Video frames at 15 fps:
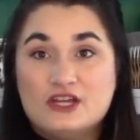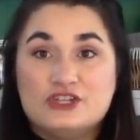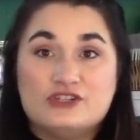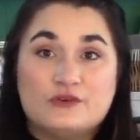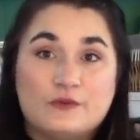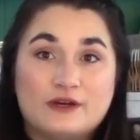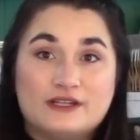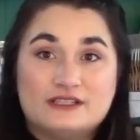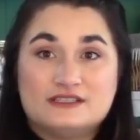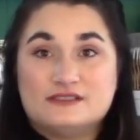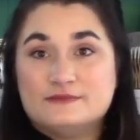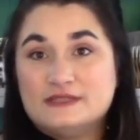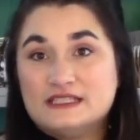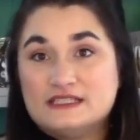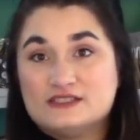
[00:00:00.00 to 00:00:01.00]
You don't want it
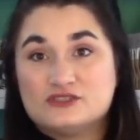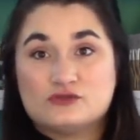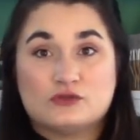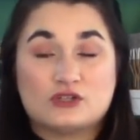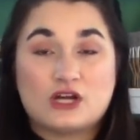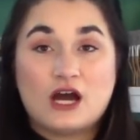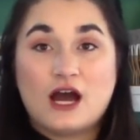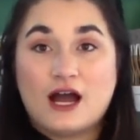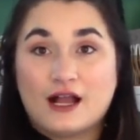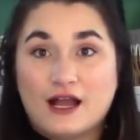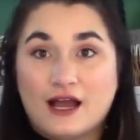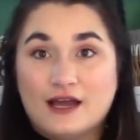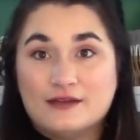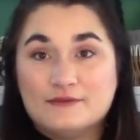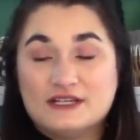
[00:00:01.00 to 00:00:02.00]
to be sort of
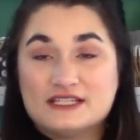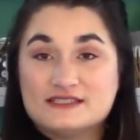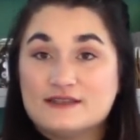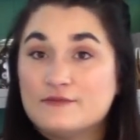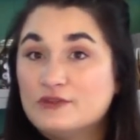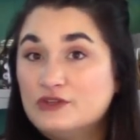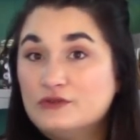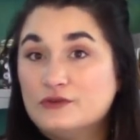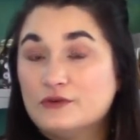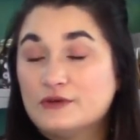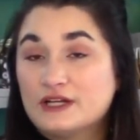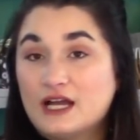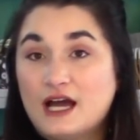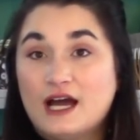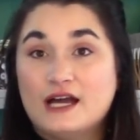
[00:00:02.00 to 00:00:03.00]
cockeyed because then when you go
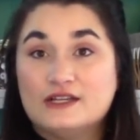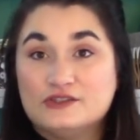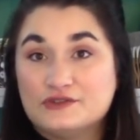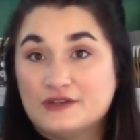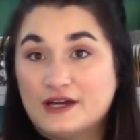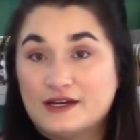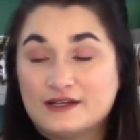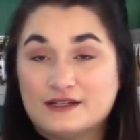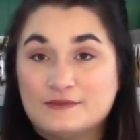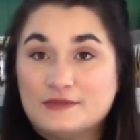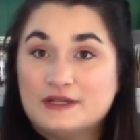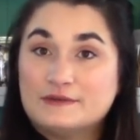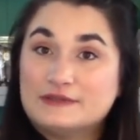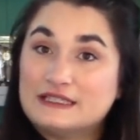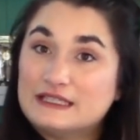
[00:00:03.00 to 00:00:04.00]
to cut, you're not gonna
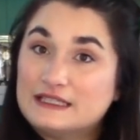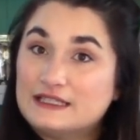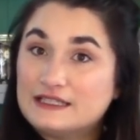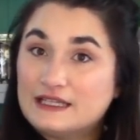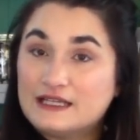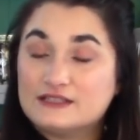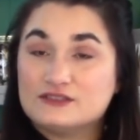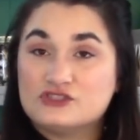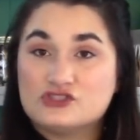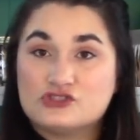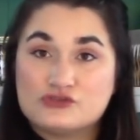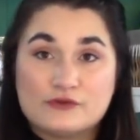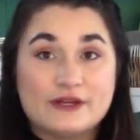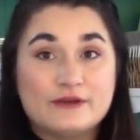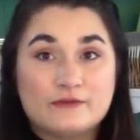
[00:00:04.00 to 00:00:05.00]
be able to get a nice
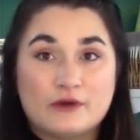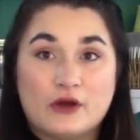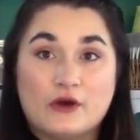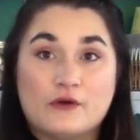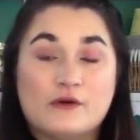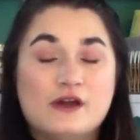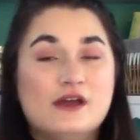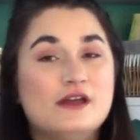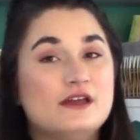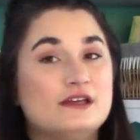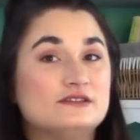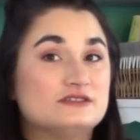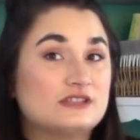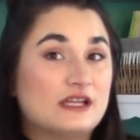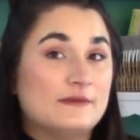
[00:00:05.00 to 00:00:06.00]
straight row.
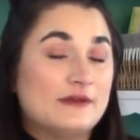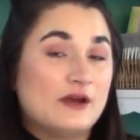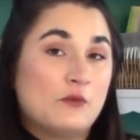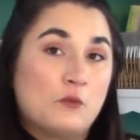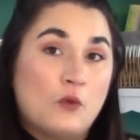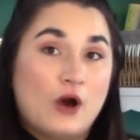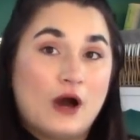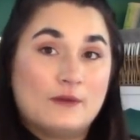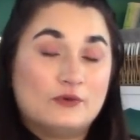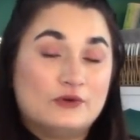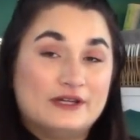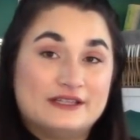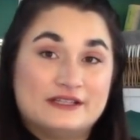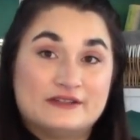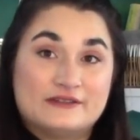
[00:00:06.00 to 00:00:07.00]
It's gonna be a wobble
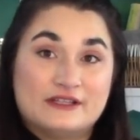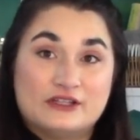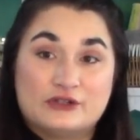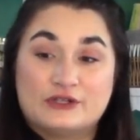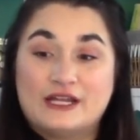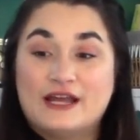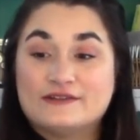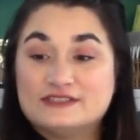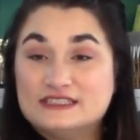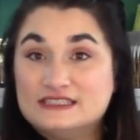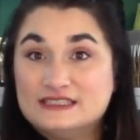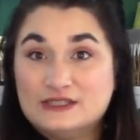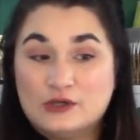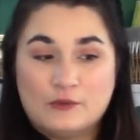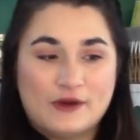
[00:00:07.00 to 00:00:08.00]
in there that you're gonna have to
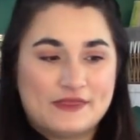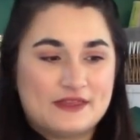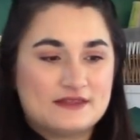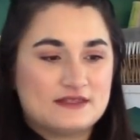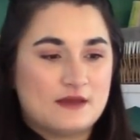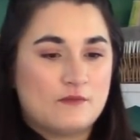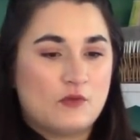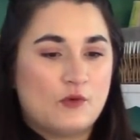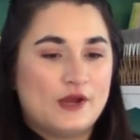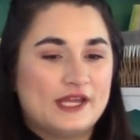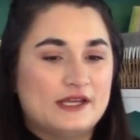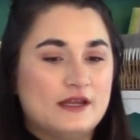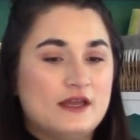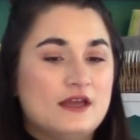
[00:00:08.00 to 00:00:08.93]
deal with at some point.